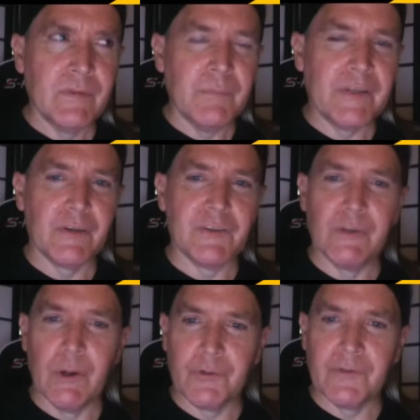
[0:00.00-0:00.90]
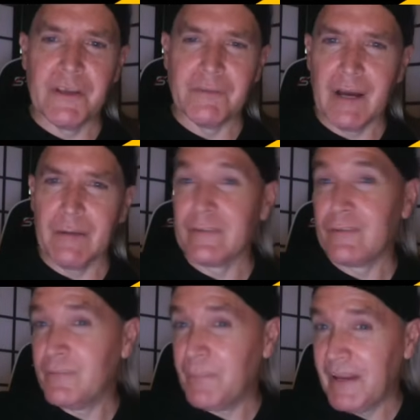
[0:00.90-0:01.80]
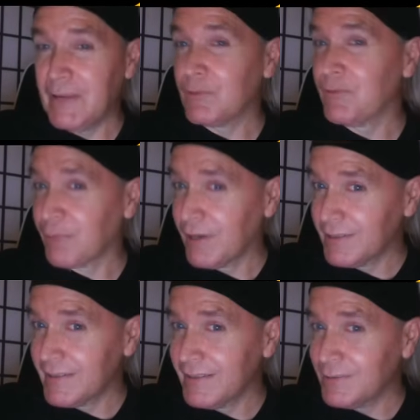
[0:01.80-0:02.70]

because in those days, obviously, Spain was friendly